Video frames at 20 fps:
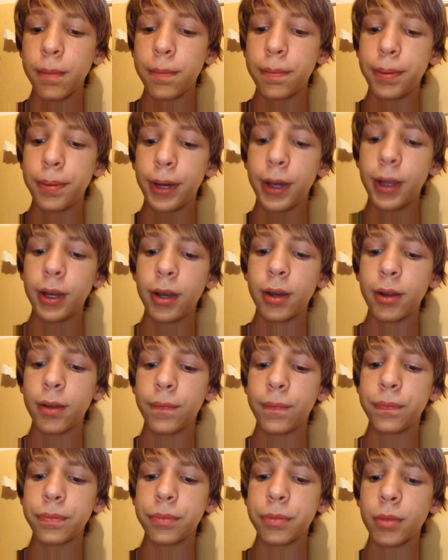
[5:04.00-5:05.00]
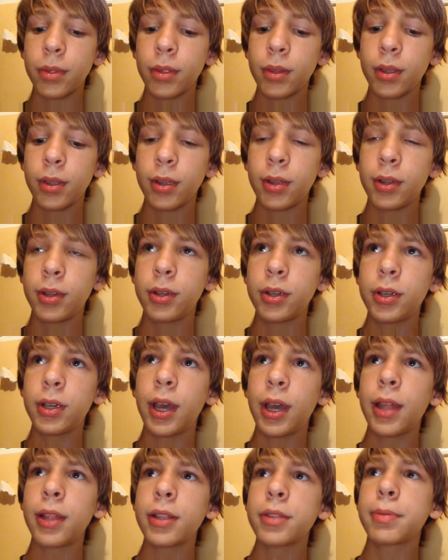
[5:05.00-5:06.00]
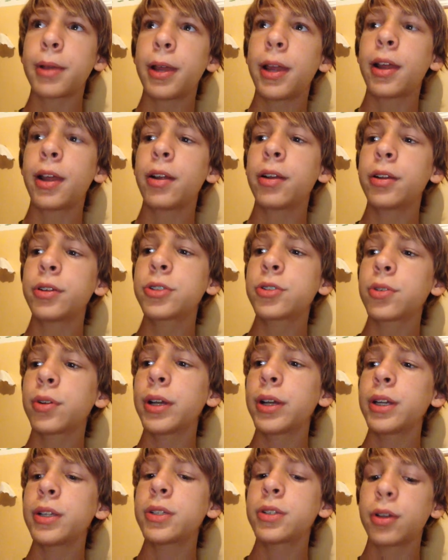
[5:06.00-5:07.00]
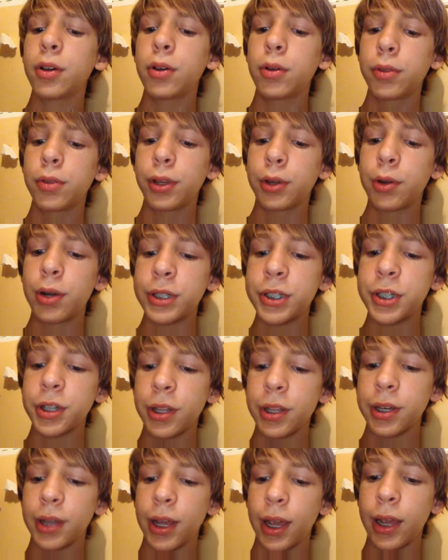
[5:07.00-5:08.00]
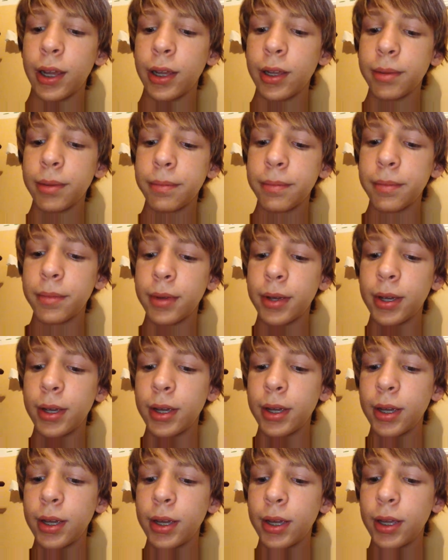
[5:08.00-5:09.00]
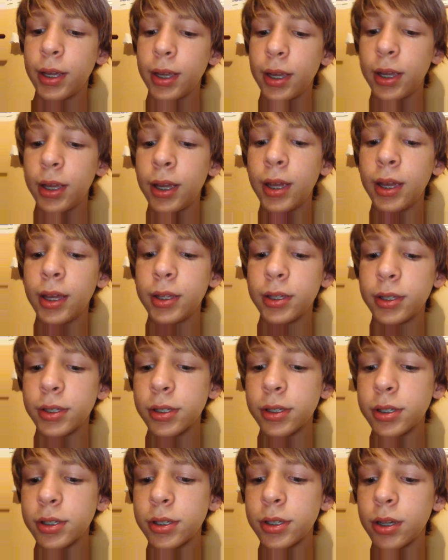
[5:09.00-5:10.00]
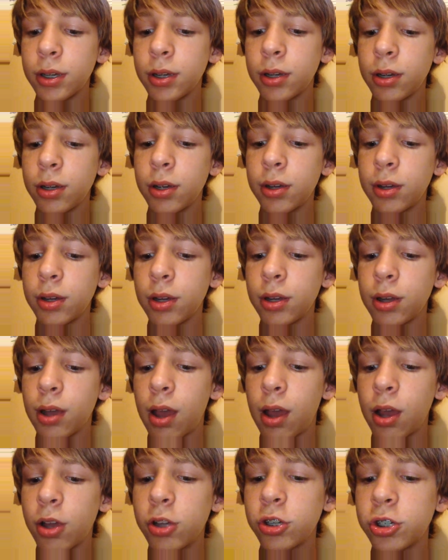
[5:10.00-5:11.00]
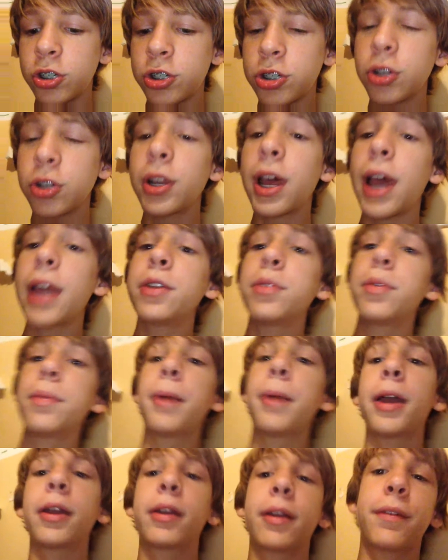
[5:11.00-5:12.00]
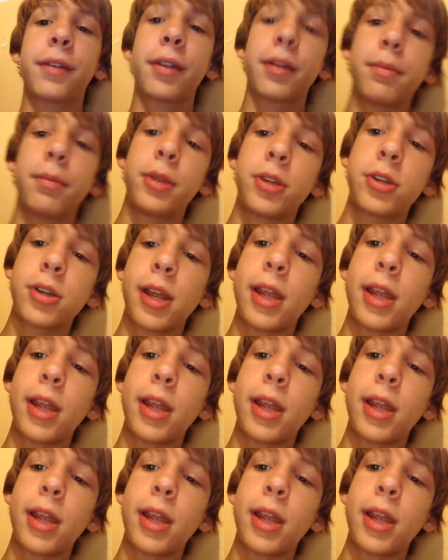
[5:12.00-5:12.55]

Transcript: But yeah, that's my IRL story. So the question of the day is should I do a Minecraft animation?